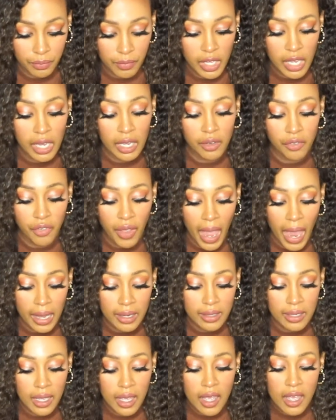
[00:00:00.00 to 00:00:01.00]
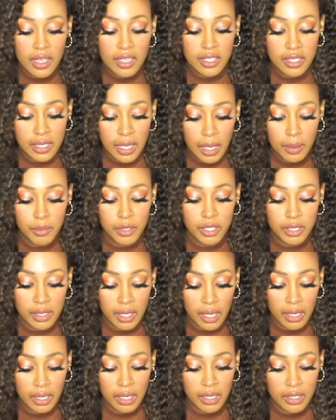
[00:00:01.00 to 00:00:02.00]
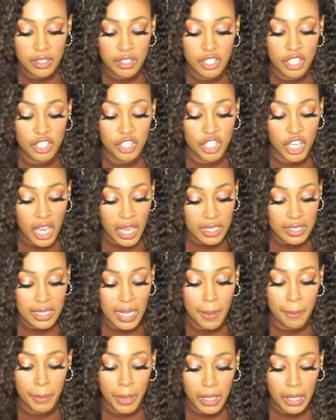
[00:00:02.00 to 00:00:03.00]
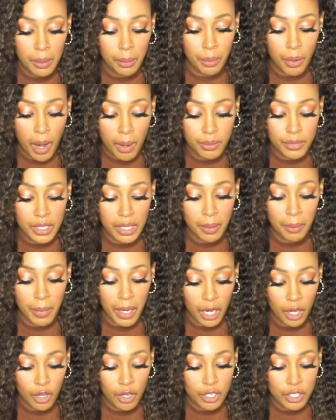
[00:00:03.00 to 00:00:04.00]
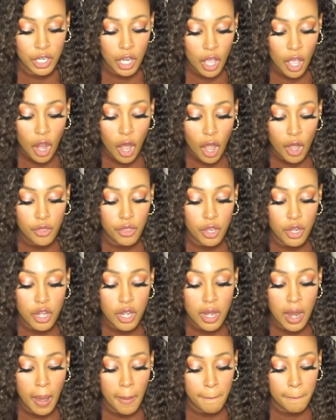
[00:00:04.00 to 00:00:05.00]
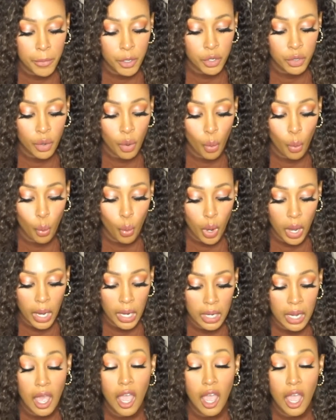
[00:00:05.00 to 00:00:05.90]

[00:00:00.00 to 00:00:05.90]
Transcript: In fact, Some studies suggest that money problems in a marriage are the #1